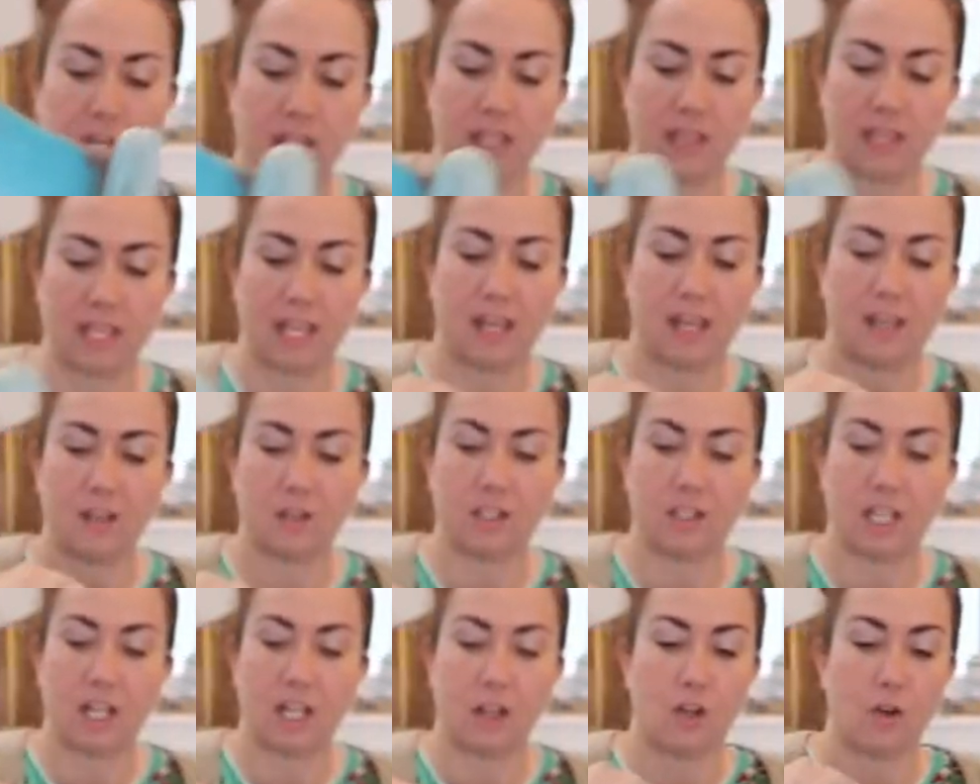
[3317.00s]
that
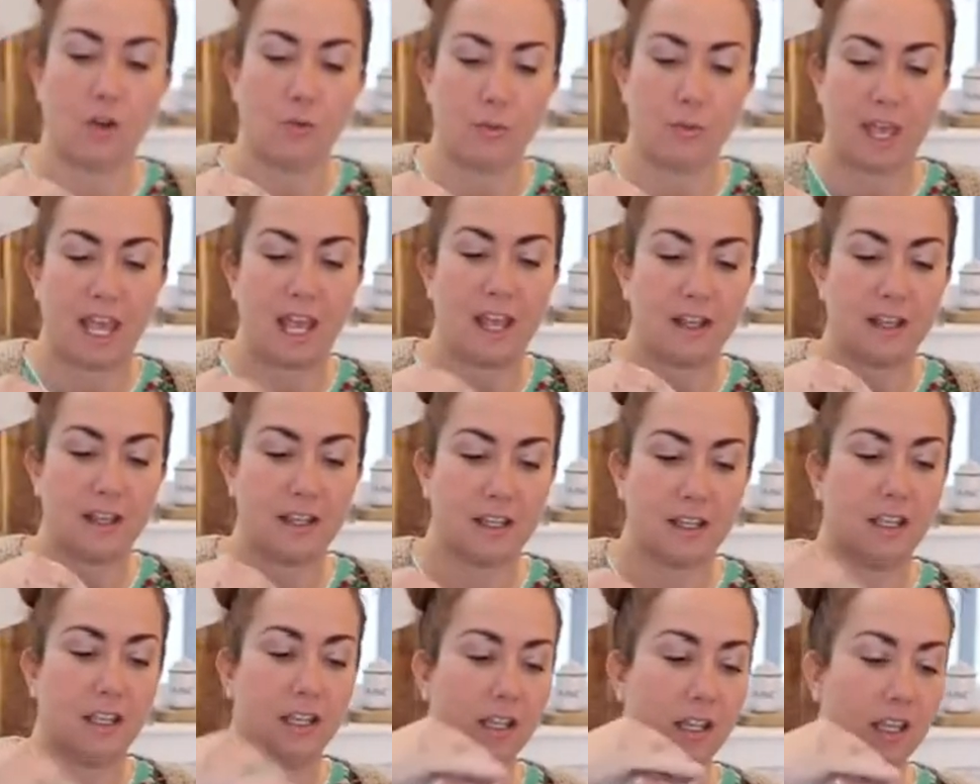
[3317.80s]
yellow back.
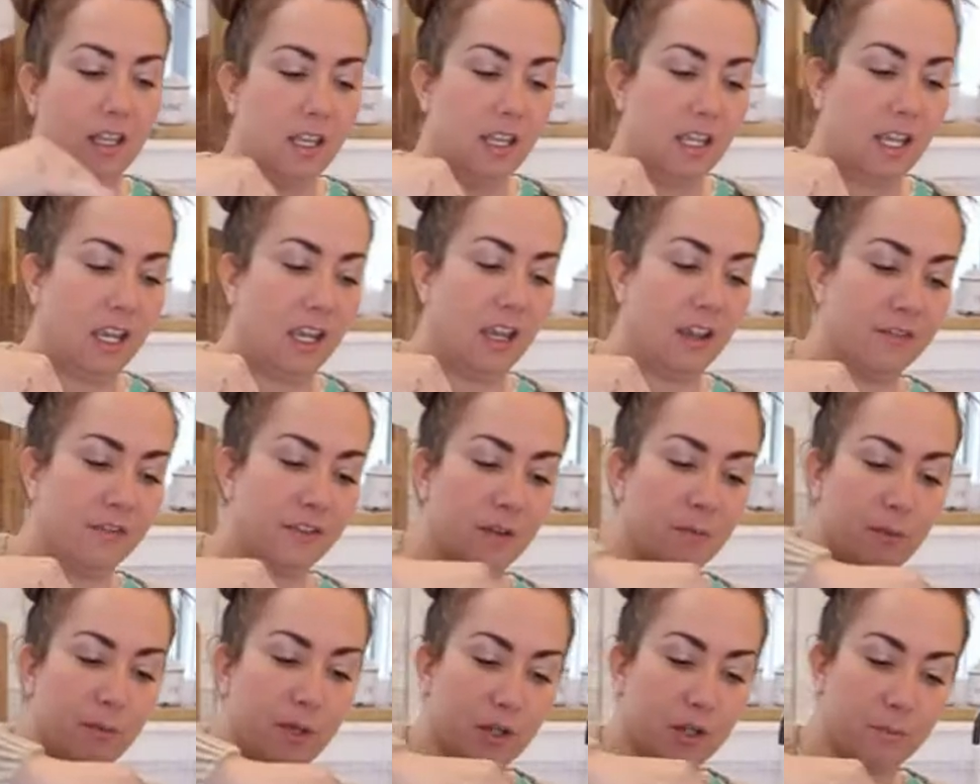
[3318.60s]
If the
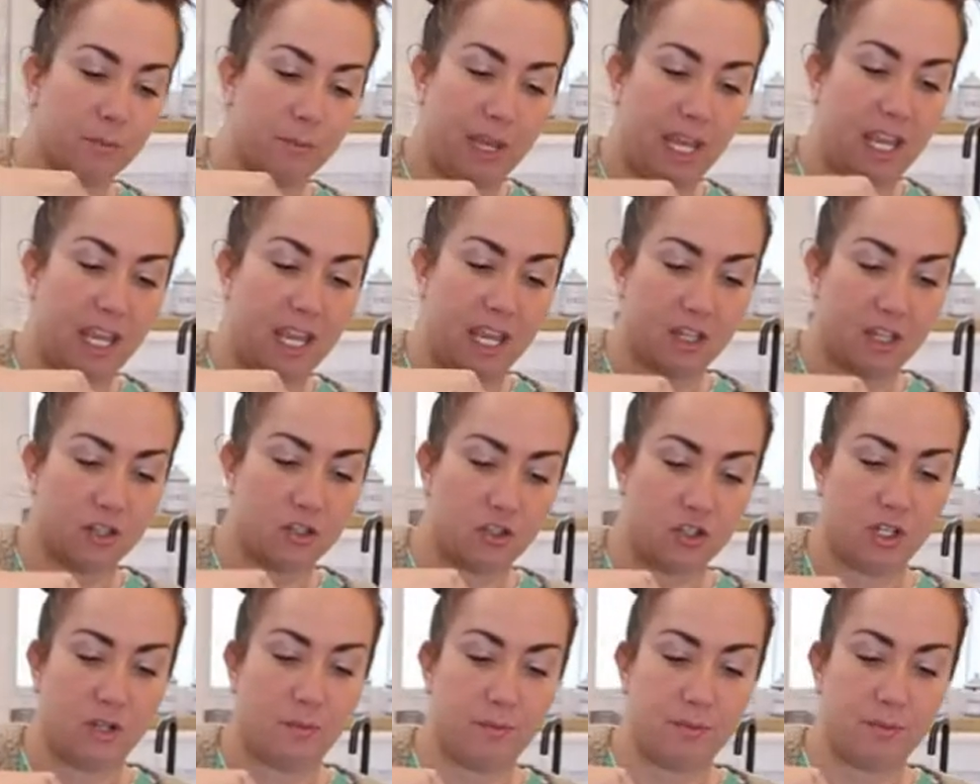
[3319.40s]
milk paint has
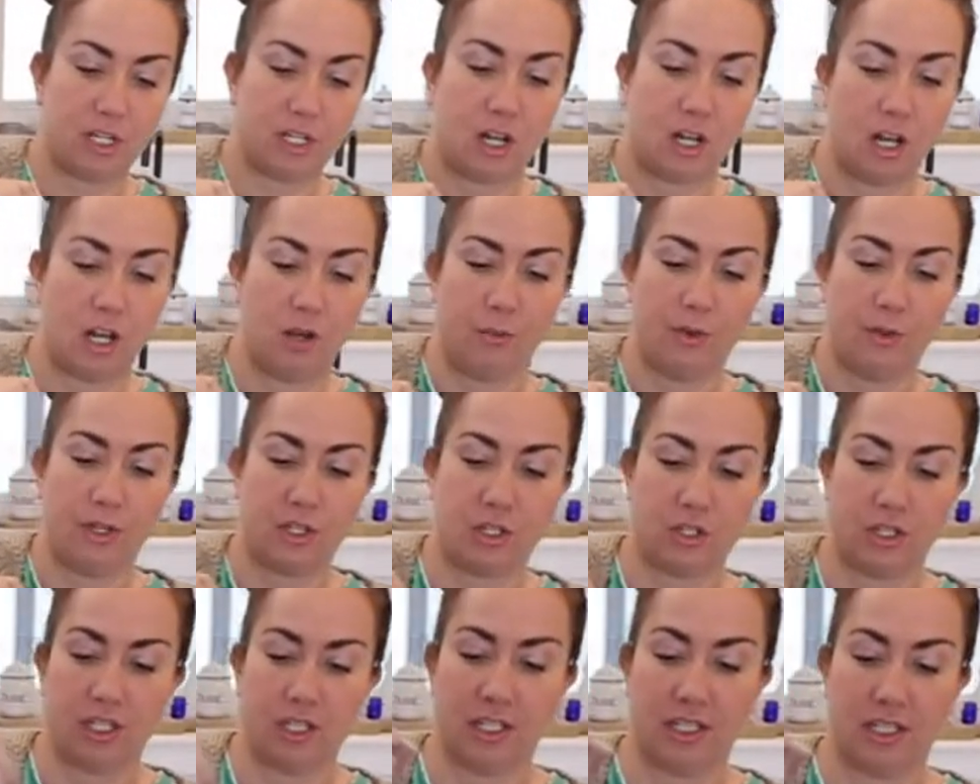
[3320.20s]
chipped at all, which
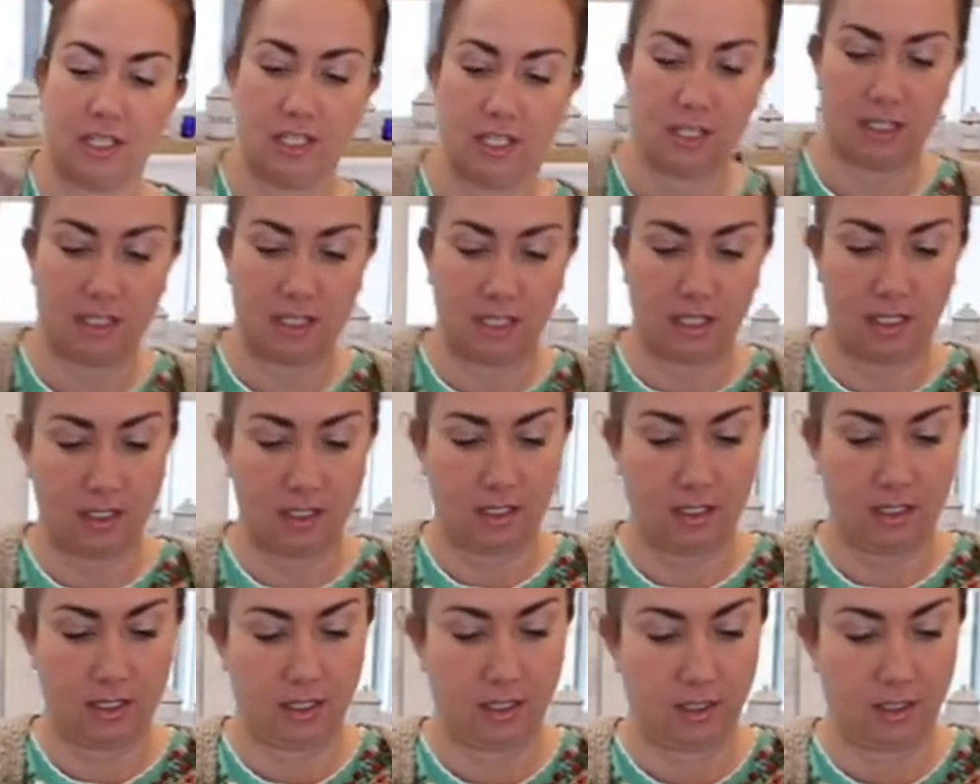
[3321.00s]
this is
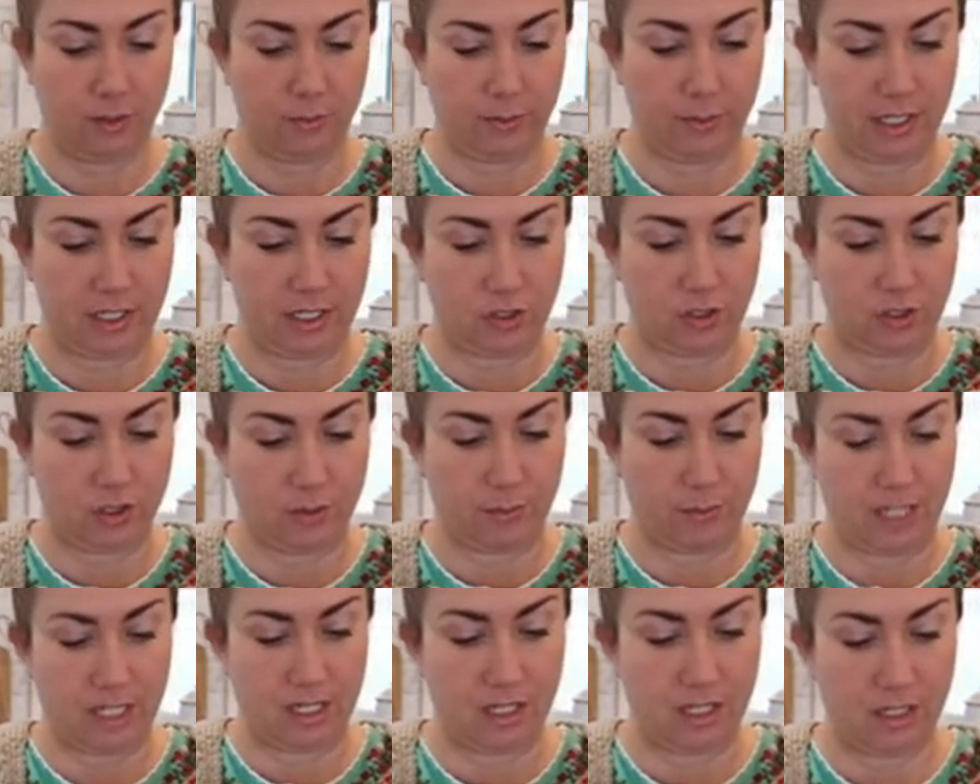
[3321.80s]
a little bit
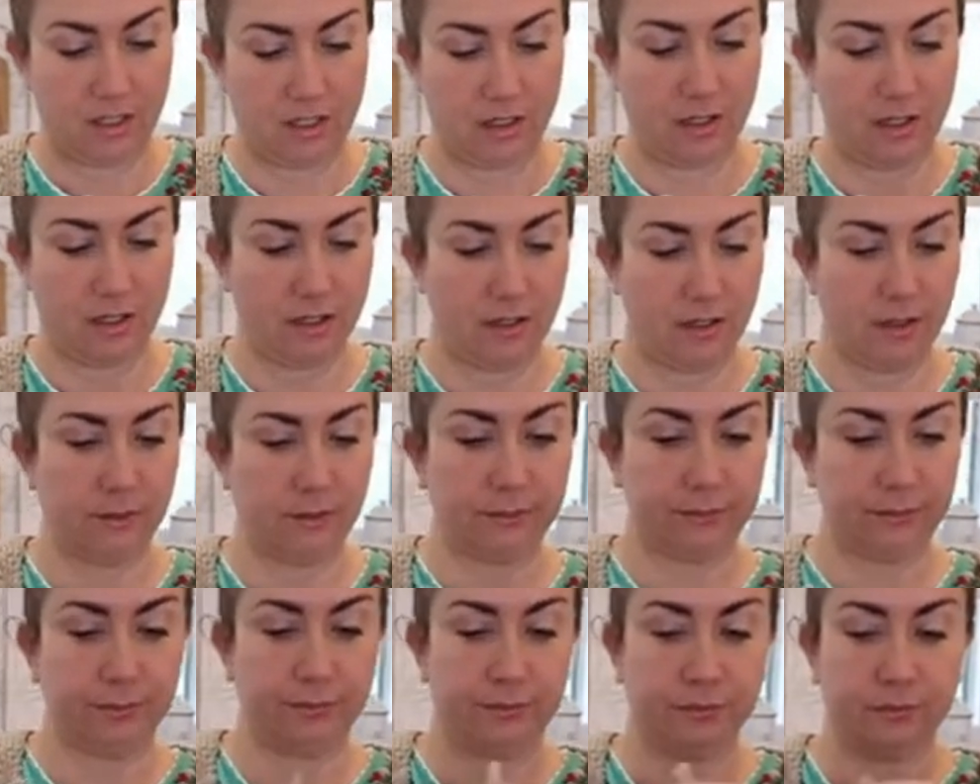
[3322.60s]
chipping,
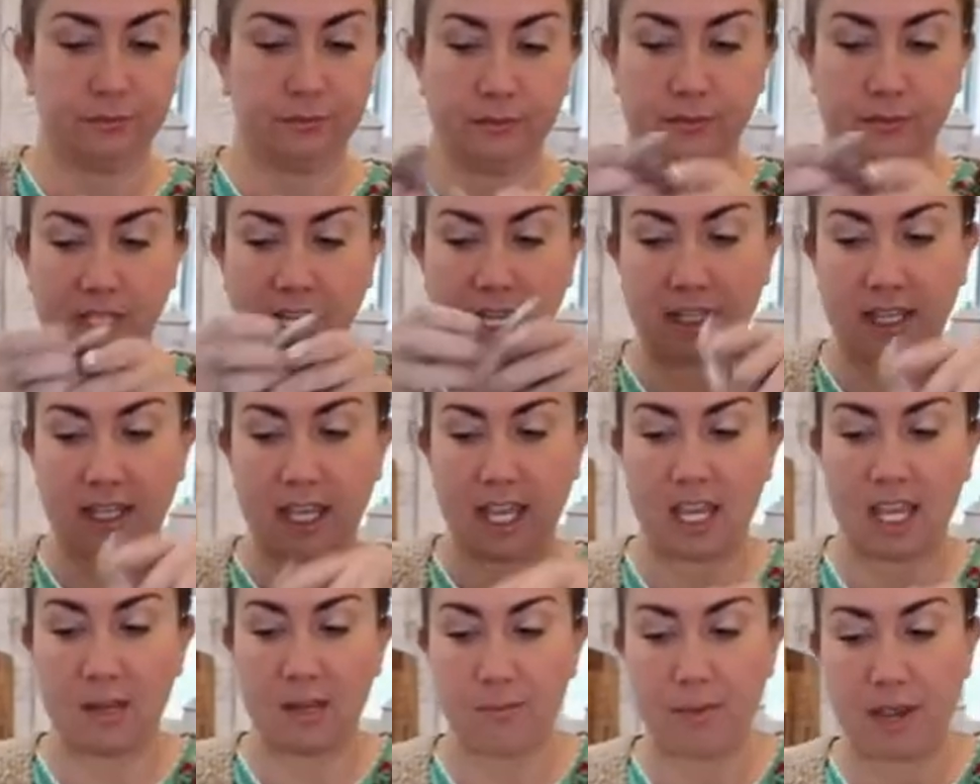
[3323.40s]
that
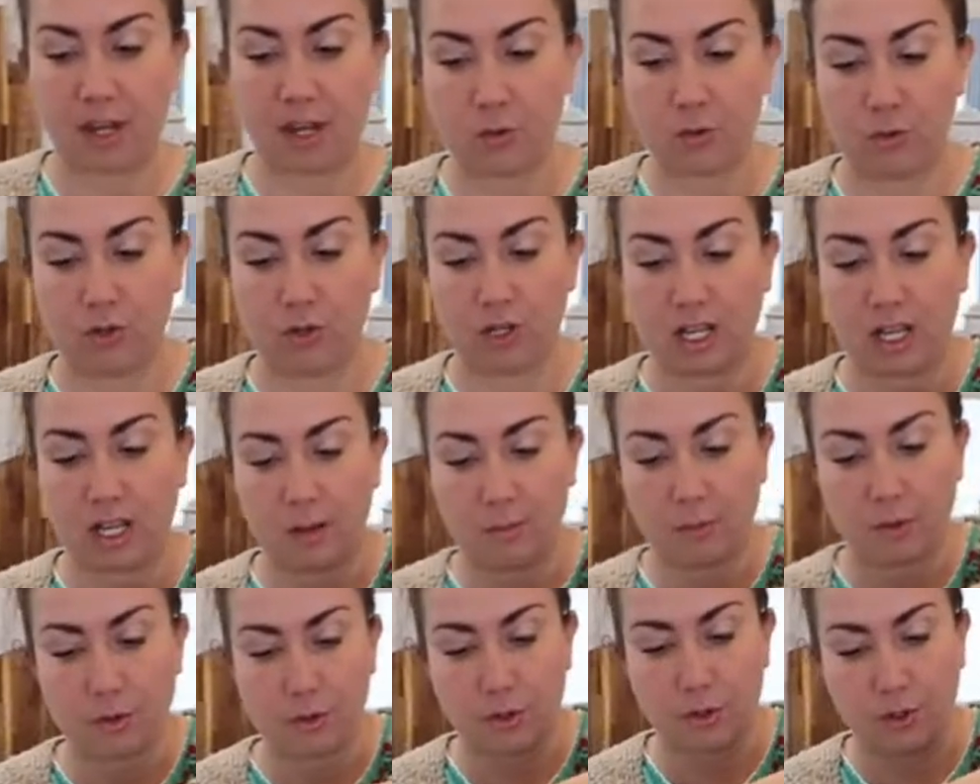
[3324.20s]
cake batter will come
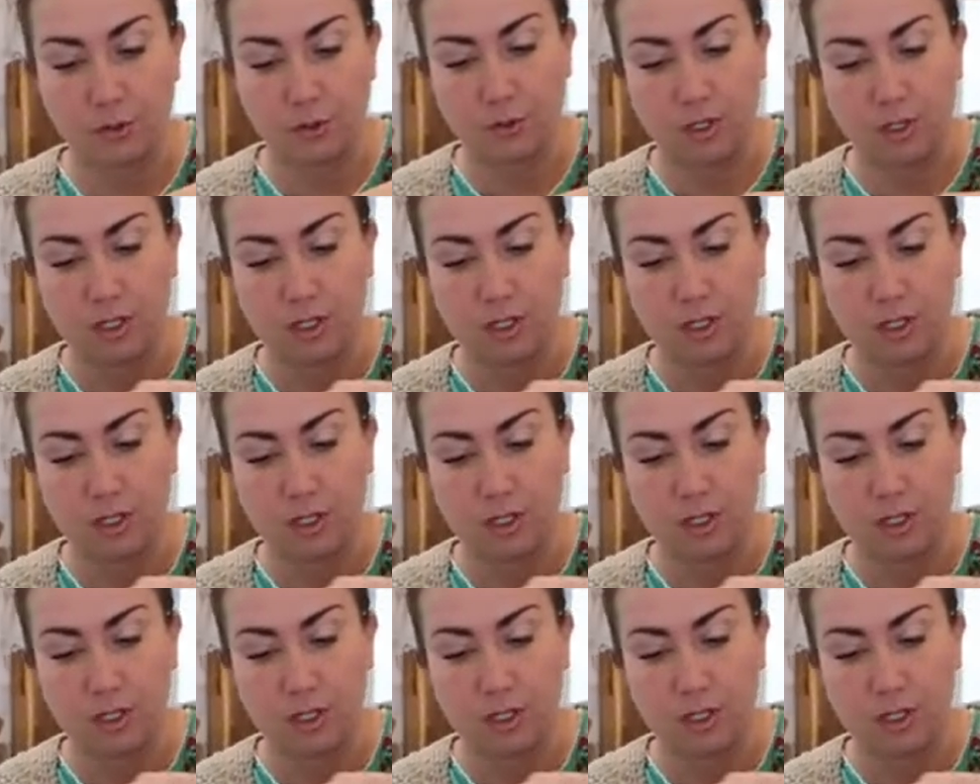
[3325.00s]
through.